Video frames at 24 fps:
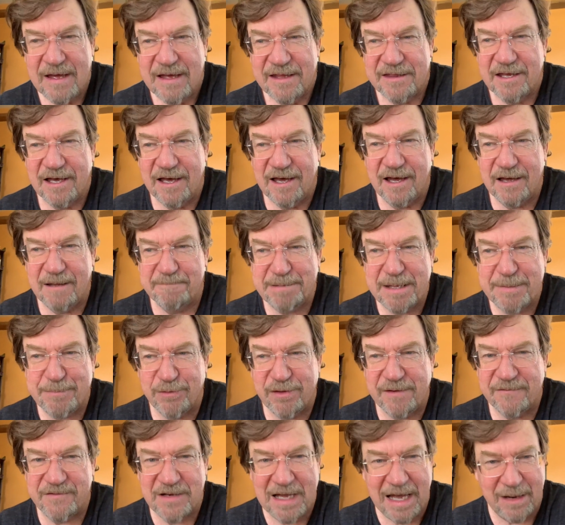The people
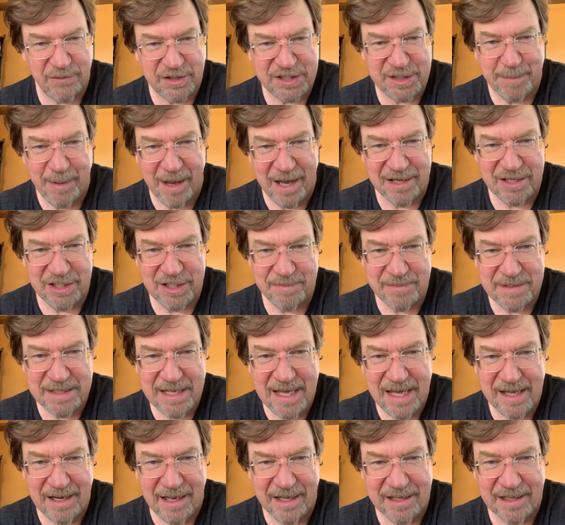who have not responded to me
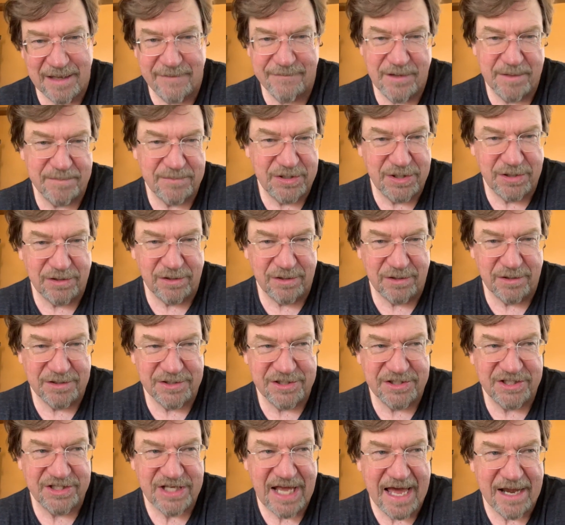yet, I give them till
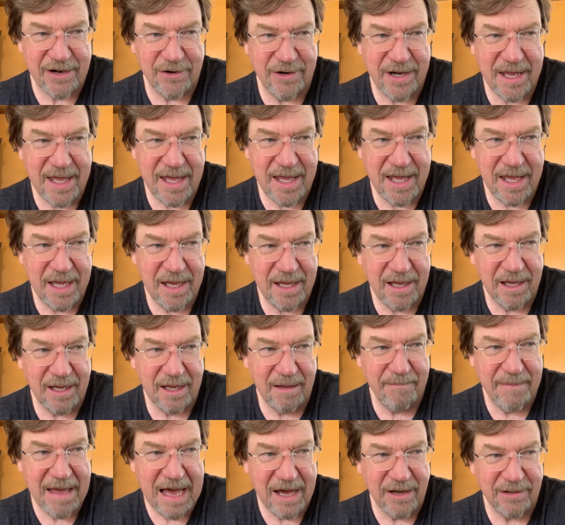Saturday
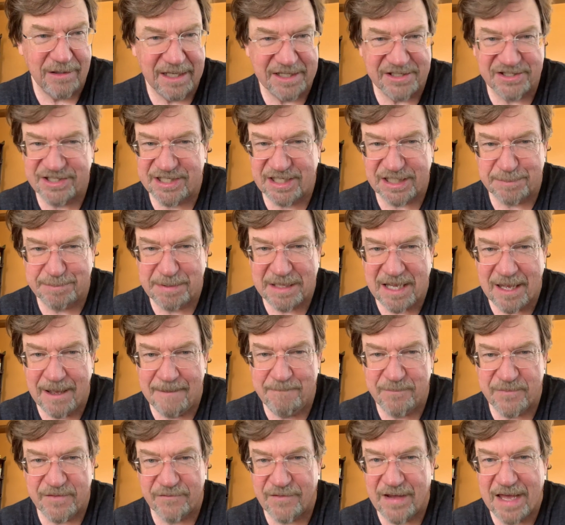about like 6
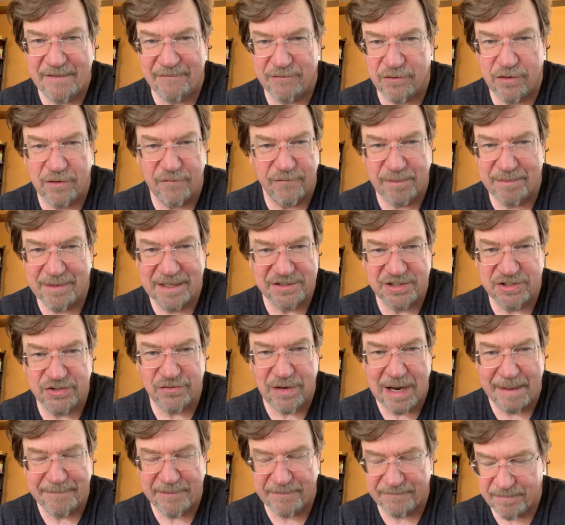p.m. If I haven't heard from them, I just
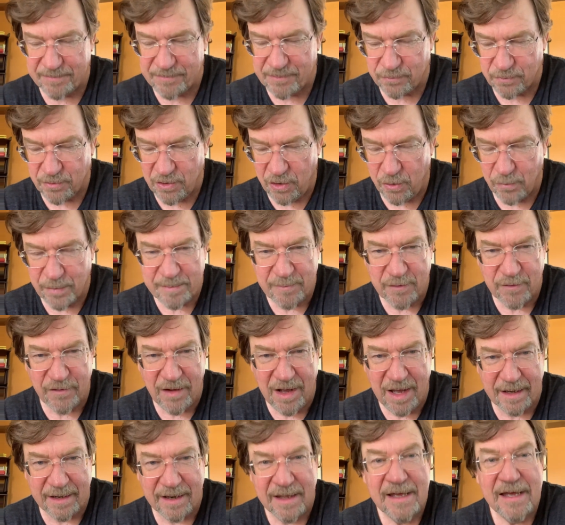drop them from the roll and we move
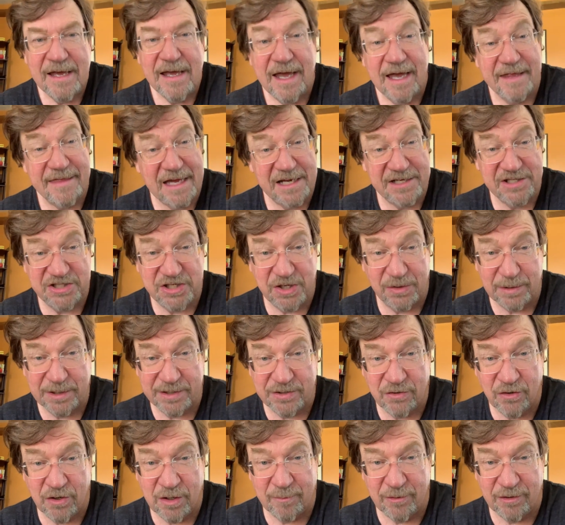on. And that is totally
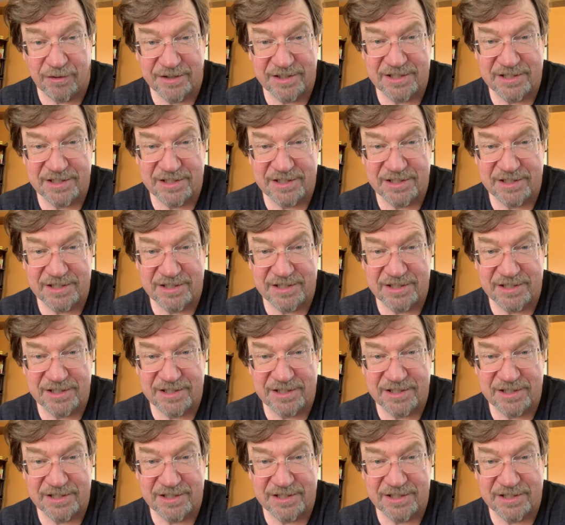normal.